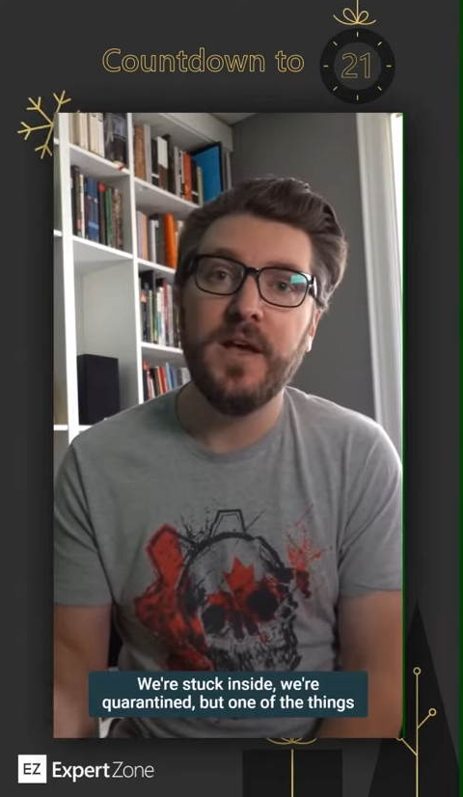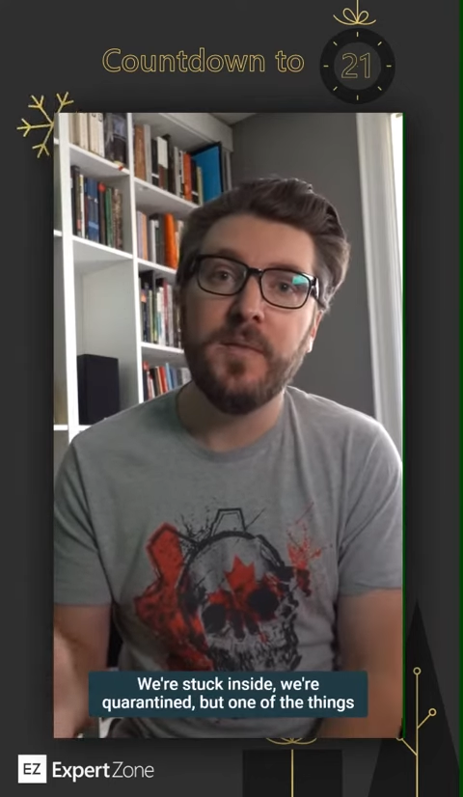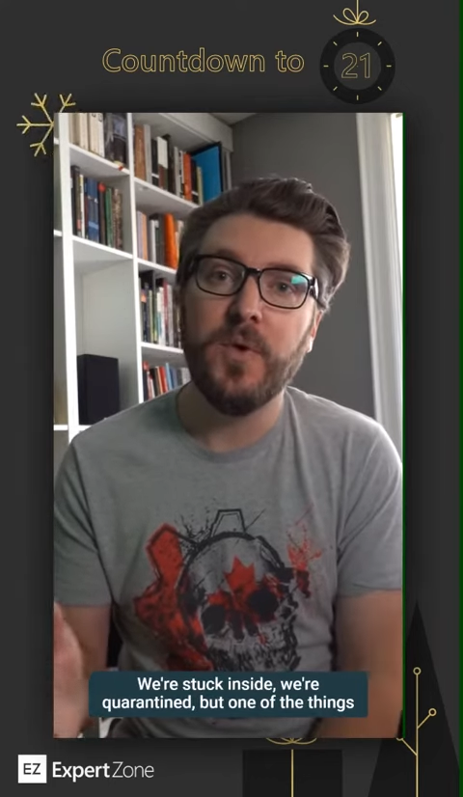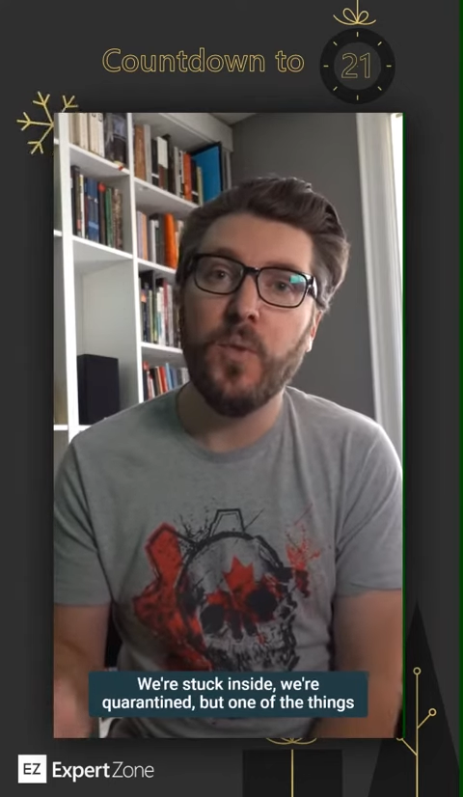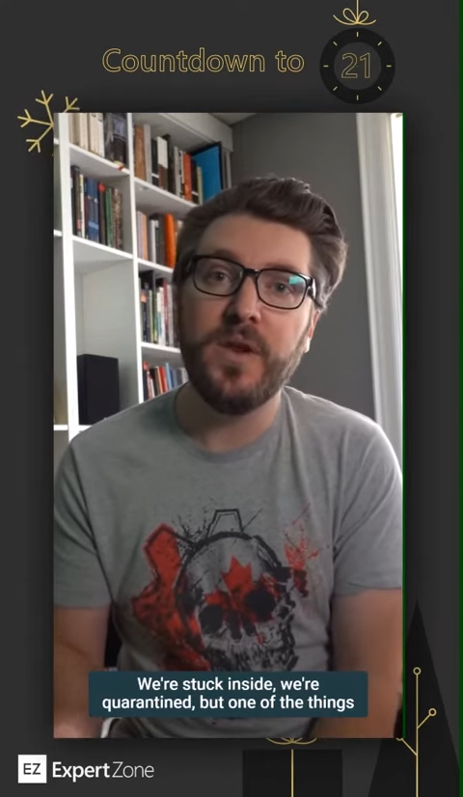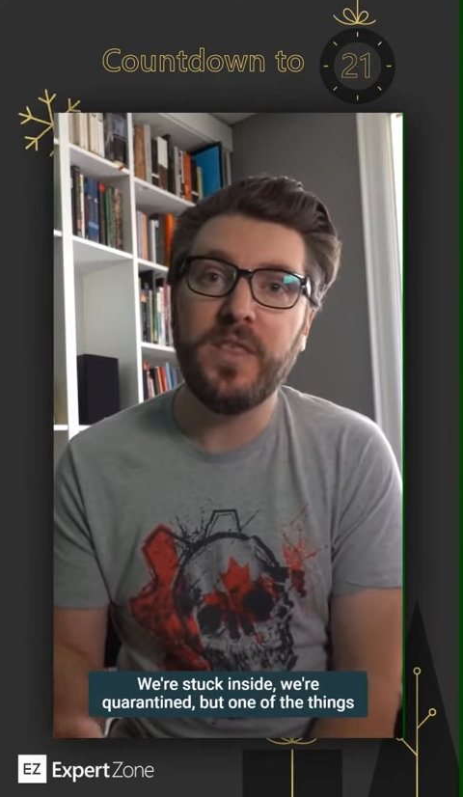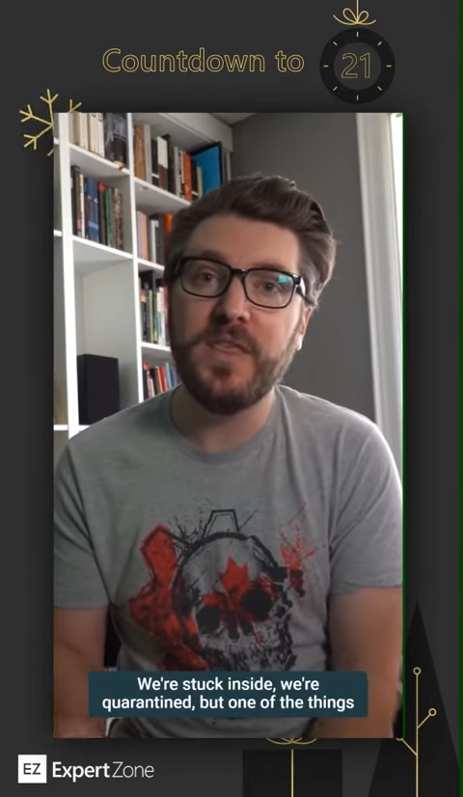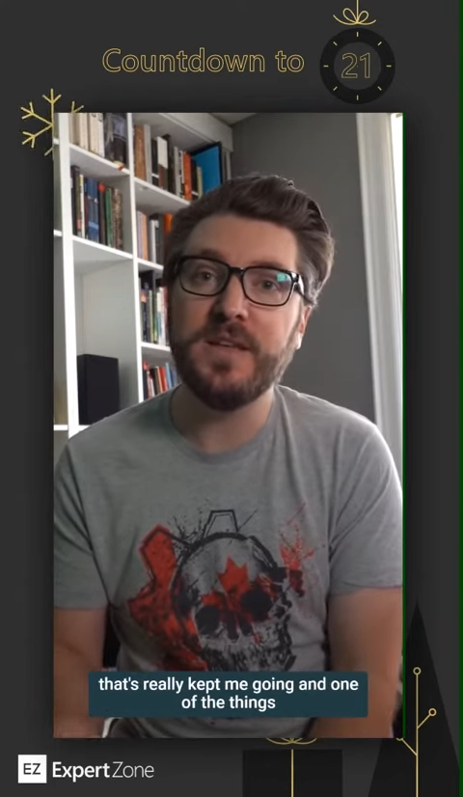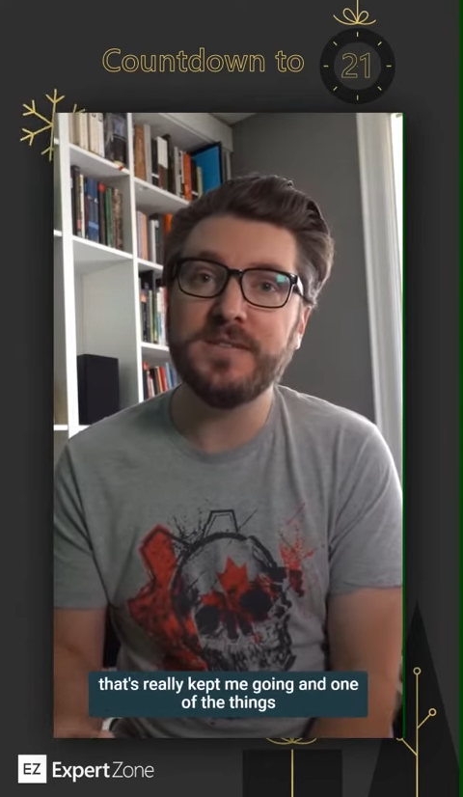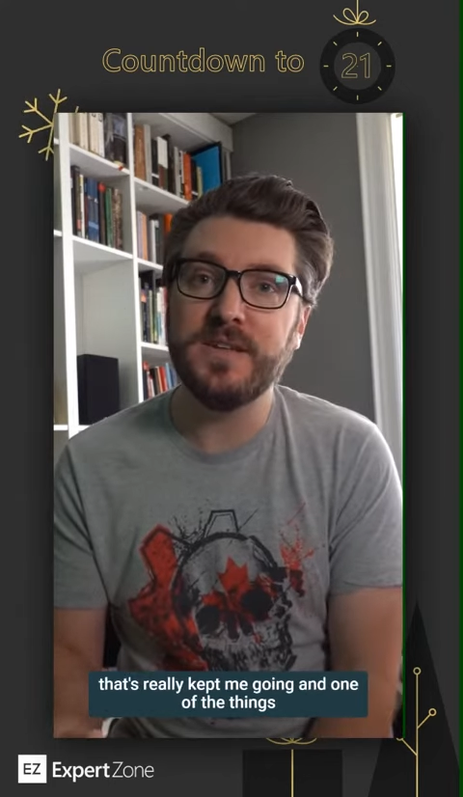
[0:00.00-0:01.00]
But one of the
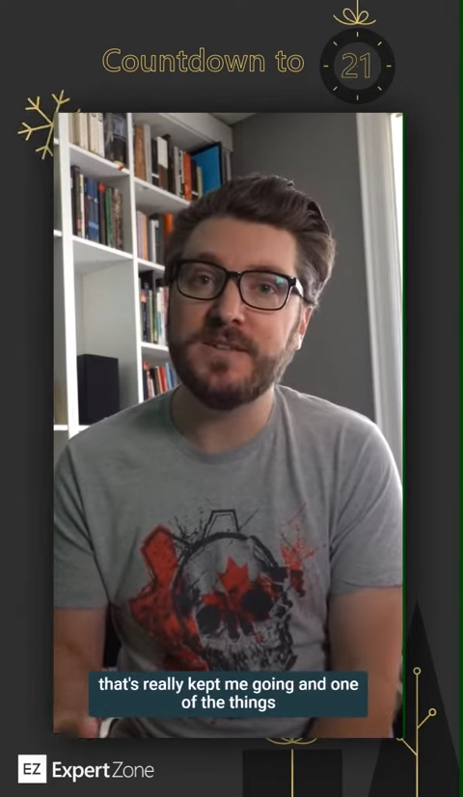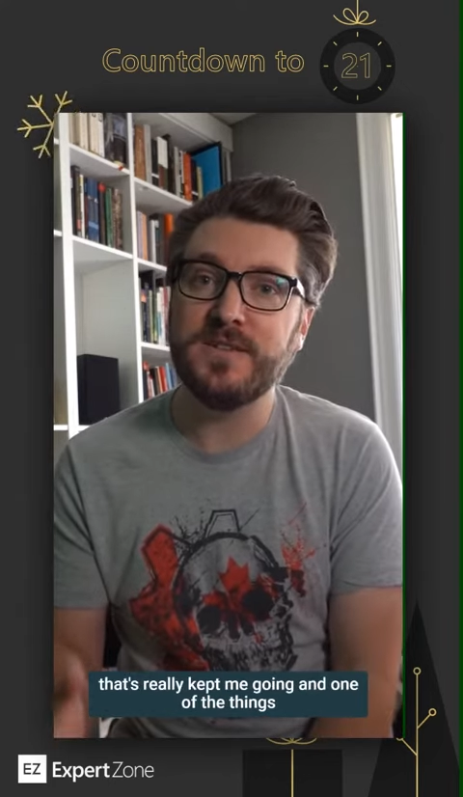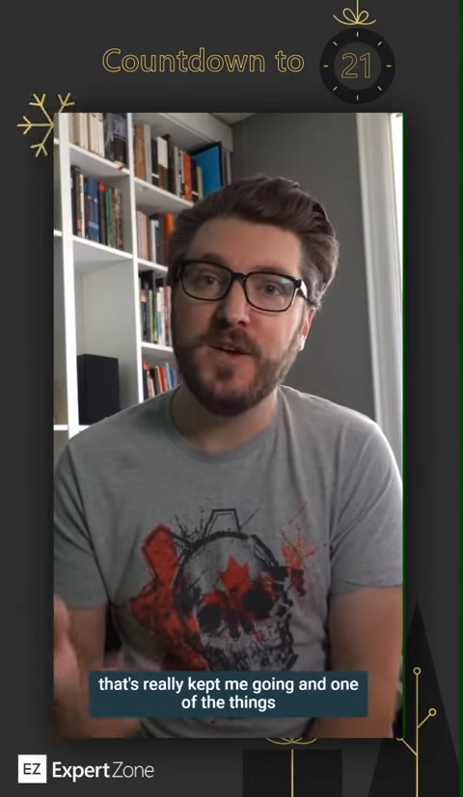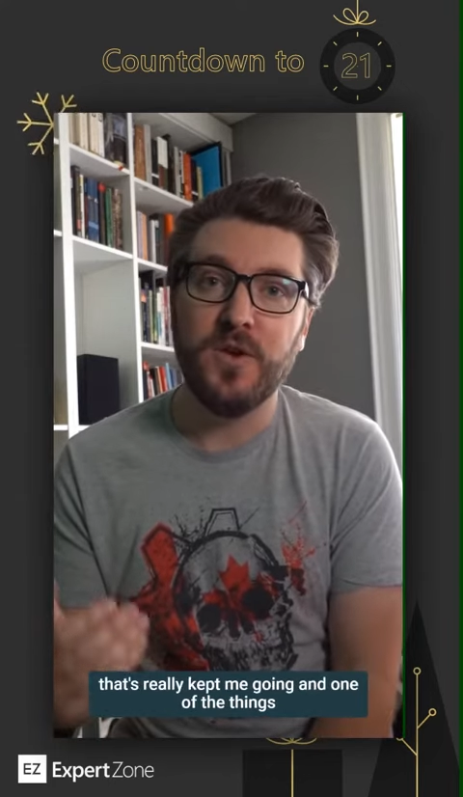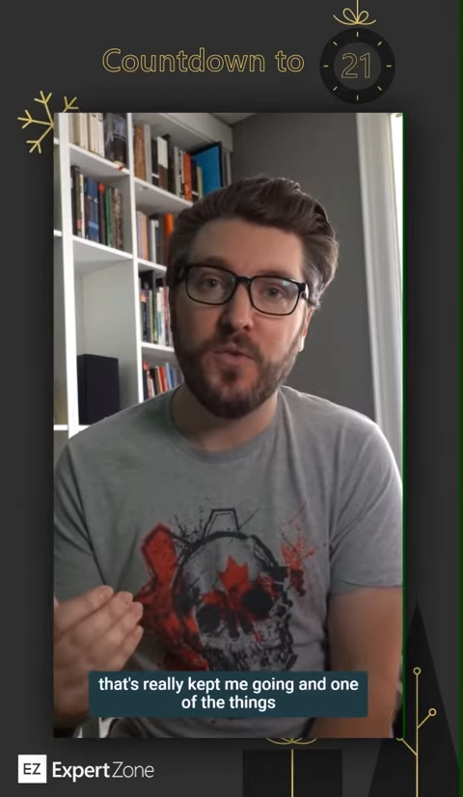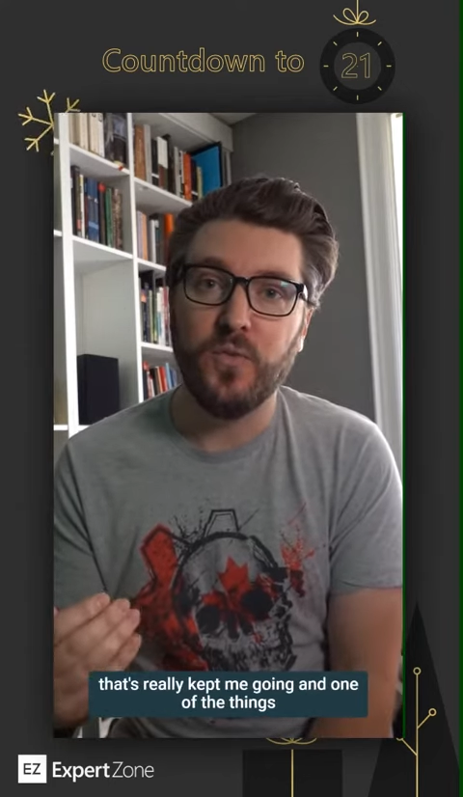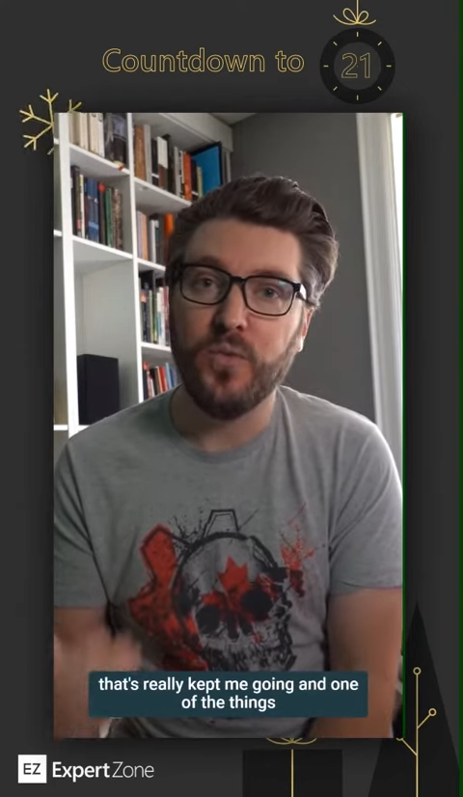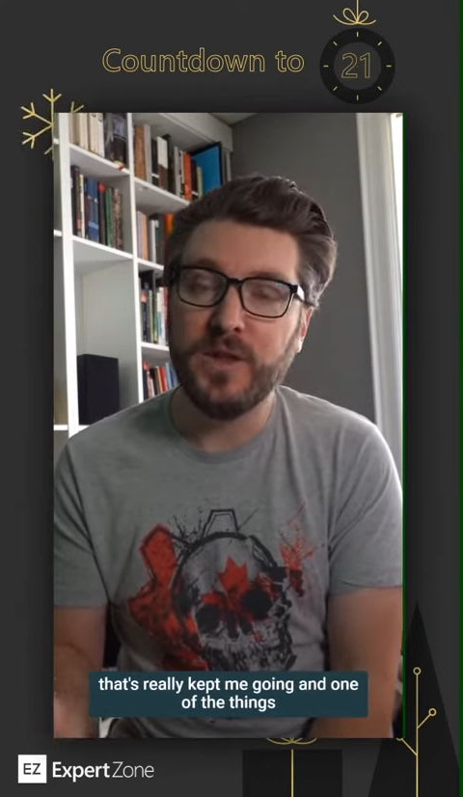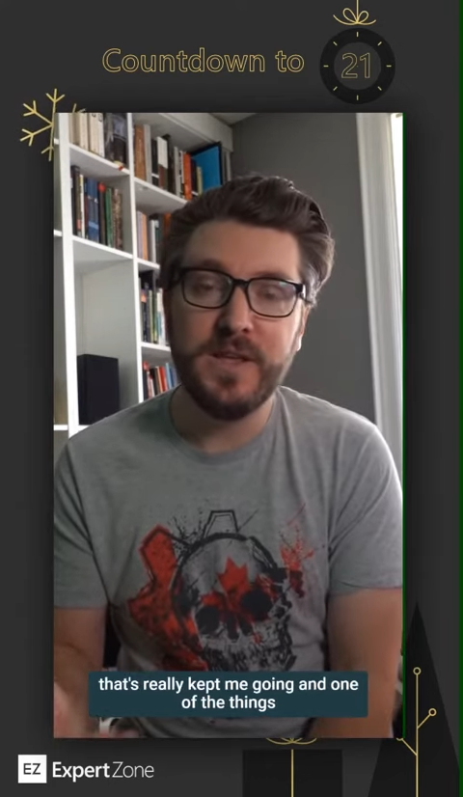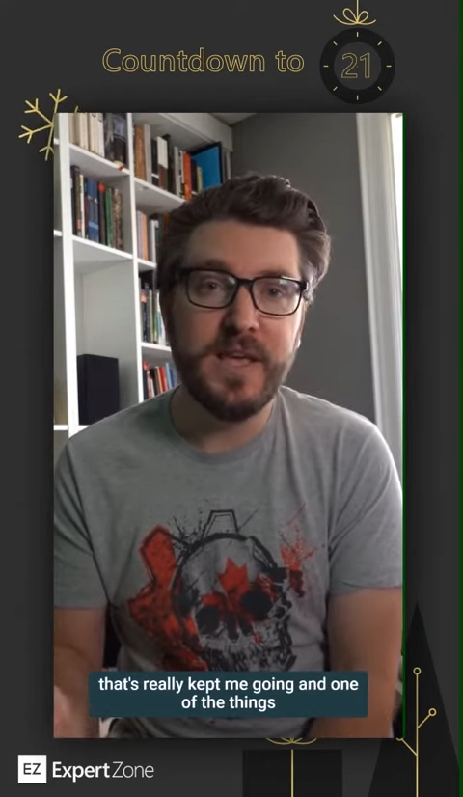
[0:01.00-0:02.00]
things that's
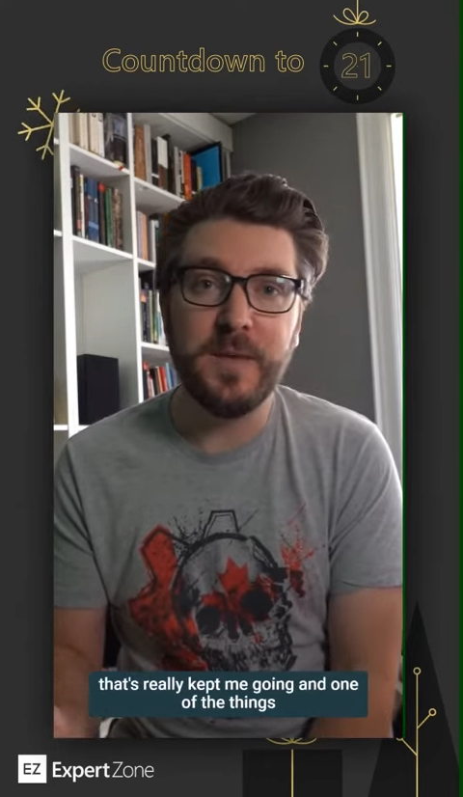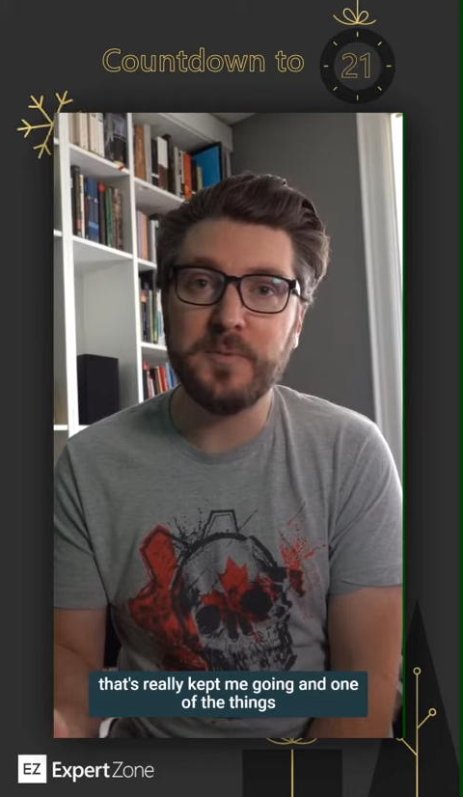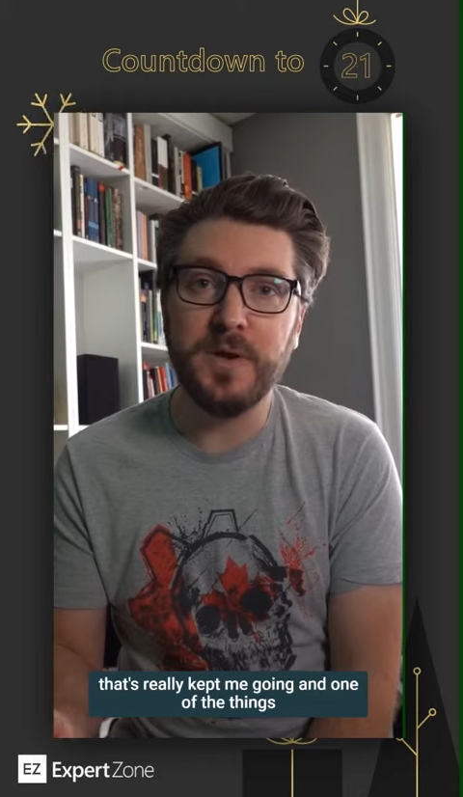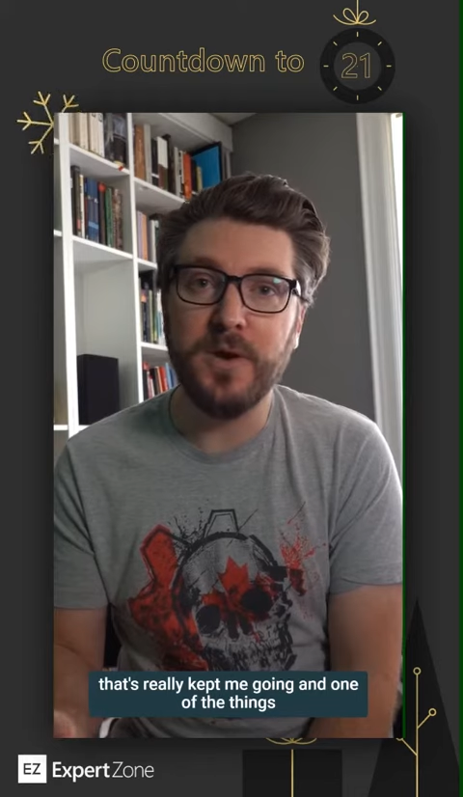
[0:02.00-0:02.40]
really kept me